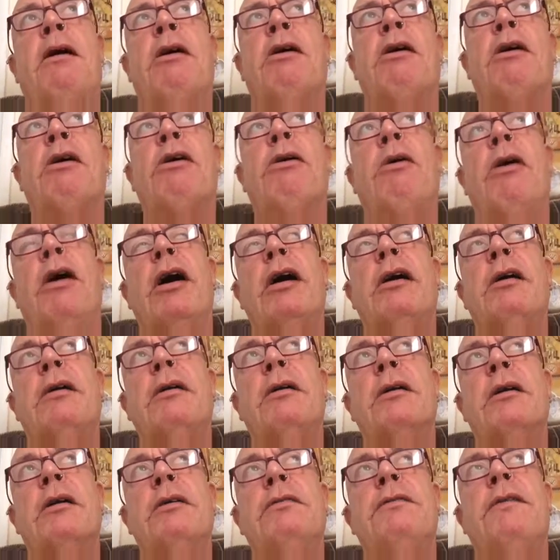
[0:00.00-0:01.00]
I've got quite a
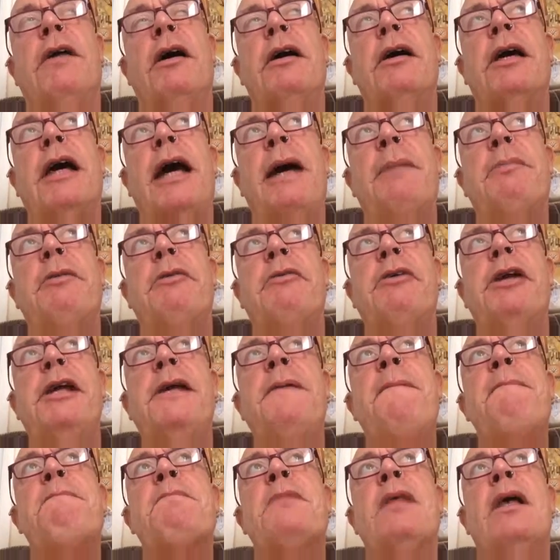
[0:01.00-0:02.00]
good
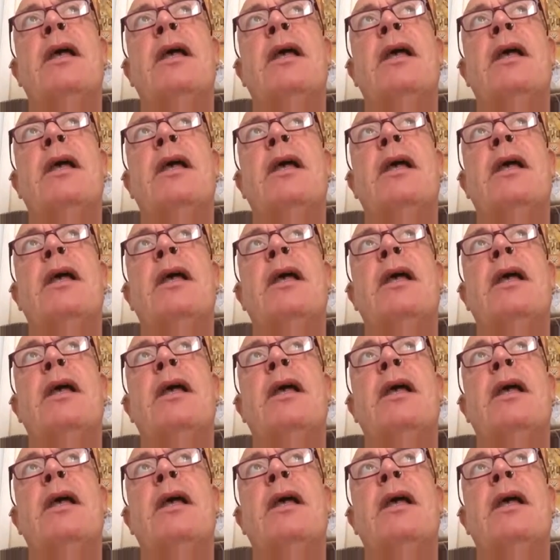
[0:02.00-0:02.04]
vocabulary.